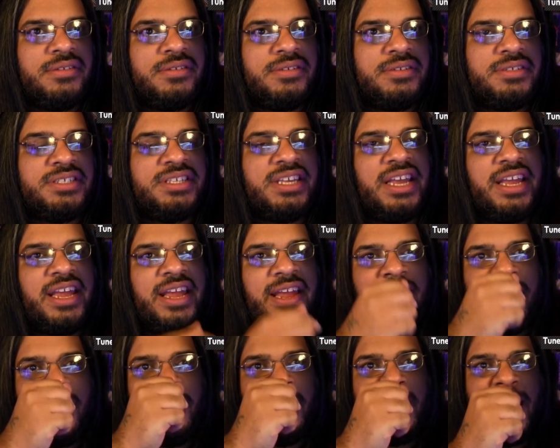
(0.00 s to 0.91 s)
see
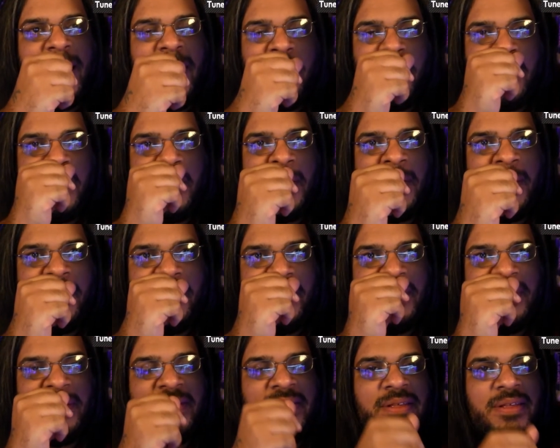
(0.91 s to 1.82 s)
here. Okay,
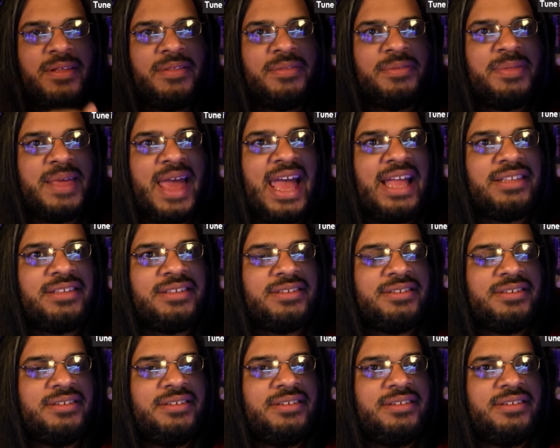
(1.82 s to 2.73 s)
that's